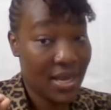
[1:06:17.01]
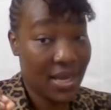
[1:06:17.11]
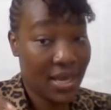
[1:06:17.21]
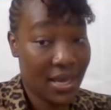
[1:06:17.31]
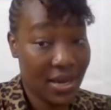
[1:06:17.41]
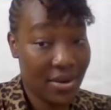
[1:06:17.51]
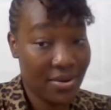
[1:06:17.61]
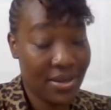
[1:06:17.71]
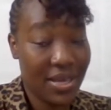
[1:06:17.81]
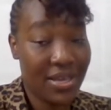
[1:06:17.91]

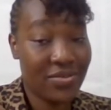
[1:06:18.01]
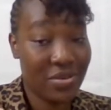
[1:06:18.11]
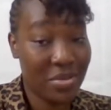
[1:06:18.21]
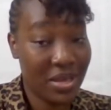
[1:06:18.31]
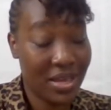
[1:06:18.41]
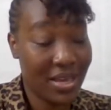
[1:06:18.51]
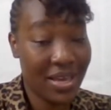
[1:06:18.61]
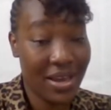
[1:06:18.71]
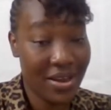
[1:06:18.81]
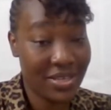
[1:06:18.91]
Here in
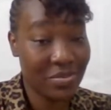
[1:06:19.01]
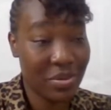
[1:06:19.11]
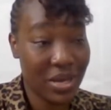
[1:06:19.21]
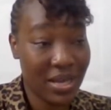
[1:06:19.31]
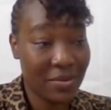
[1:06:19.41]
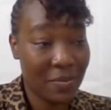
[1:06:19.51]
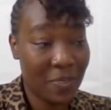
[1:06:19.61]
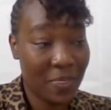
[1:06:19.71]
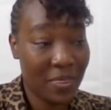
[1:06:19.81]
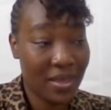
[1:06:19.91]
Japan,
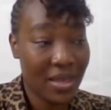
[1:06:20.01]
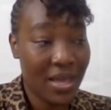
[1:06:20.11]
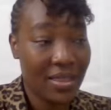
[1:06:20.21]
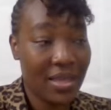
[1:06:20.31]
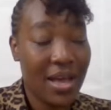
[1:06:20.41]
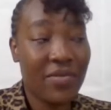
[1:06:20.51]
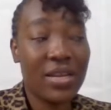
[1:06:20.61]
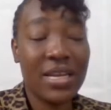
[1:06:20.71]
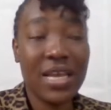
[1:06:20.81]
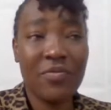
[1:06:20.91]
they have
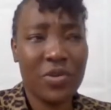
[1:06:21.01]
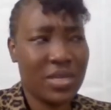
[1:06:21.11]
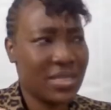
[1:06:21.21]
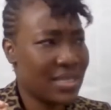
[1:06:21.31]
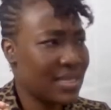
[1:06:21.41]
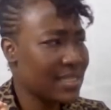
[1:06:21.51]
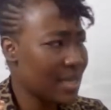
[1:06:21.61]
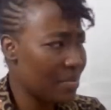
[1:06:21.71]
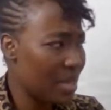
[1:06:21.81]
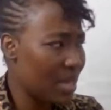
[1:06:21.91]
a name for it. Is it
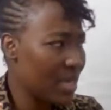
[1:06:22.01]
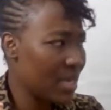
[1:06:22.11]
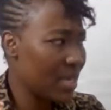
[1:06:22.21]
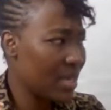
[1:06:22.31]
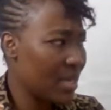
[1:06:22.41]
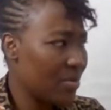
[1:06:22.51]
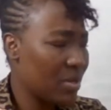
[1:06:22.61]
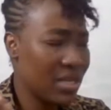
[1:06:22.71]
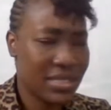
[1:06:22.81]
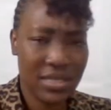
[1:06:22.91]
tatame?
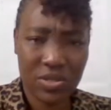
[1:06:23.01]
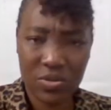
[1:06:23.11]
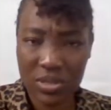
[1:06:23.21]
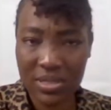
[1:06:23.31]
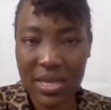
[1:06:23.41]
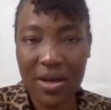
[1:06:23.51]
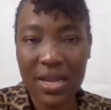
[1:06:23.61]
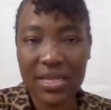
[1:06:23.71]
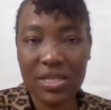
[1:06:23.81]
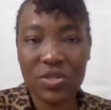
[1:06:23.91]
Whether they
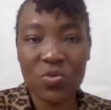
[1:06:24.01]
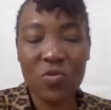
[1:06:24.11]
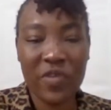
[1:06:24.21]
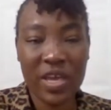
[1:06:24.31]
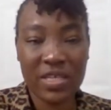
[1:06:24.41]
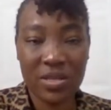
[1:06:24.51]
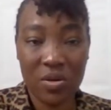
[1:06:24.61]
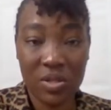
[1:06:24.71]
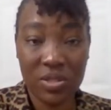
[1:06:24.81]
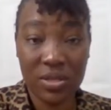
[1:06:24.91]
call it the two-faced
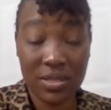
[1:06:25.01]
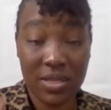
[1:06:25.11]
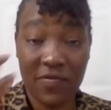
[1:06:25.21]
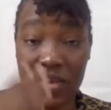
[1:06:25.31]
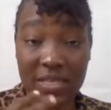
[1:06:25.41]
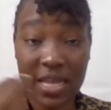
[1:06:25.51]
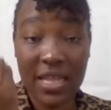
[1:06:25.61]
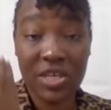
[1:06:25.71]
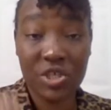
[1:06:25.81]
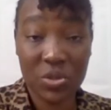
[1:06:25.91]
culture. So the face that
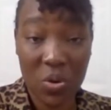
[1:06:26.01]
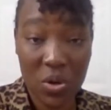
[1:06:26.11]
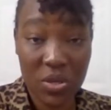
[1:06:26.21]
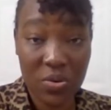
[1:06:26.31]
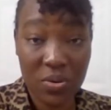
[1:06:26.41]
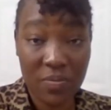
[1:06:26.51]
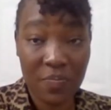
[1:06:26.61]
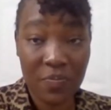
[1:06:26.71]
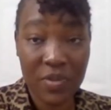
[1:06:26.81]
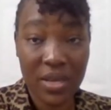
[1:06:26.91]
they show you
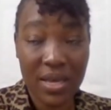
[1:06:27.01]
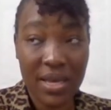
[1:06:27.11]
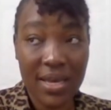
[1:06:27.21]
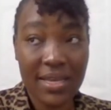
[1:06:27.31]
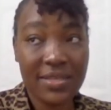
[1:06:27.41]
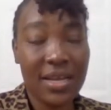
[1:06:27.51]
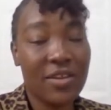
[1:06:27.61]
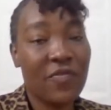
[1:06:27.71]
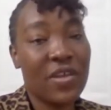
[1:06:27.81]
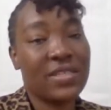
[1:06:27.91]
is not
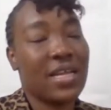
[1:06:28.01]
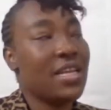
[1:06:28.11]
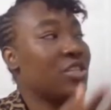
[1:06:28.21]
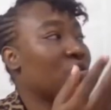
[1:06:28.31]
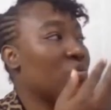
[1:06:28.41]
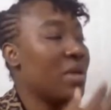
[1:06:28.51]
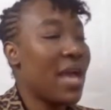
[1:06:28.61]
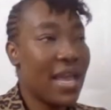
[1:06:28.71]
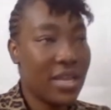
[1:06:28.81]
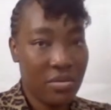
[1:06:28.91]
the face that they show
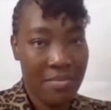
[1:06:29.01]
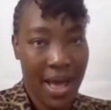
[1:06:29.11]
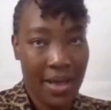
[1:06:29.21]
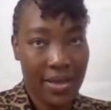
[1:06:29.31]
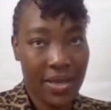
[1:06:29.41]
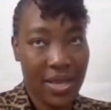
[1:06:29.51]
behind your back.